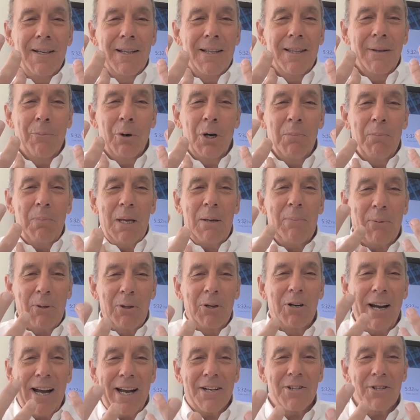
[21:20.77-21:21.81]
When
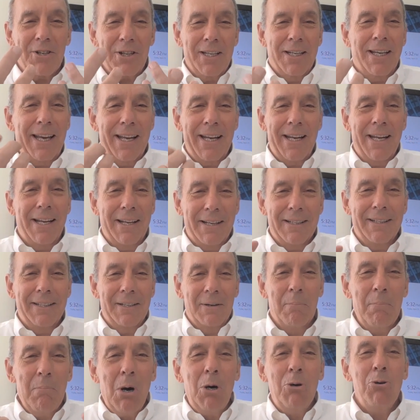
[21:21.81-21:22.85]
people are actually getting
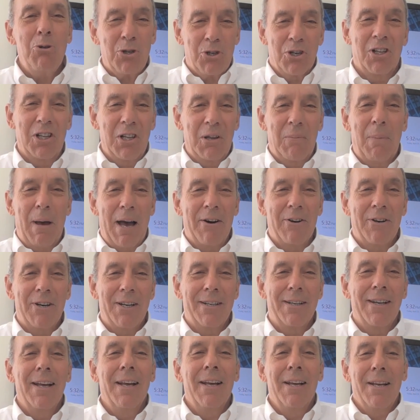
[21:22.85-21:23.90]
emotional about
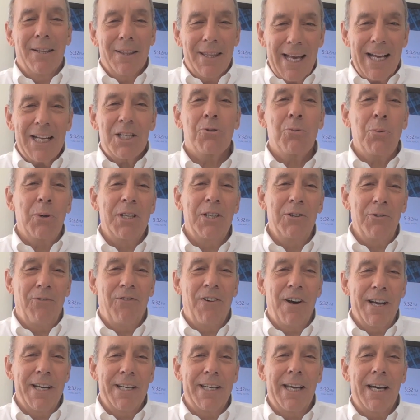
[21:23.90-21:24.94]
it, that's when you
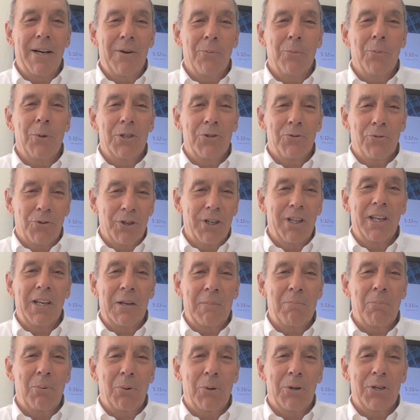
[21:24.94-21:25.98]
find out what's really
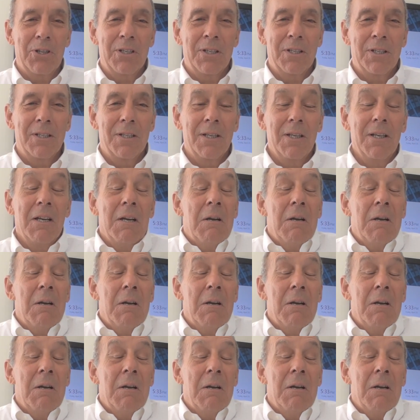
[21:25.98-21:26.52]
important.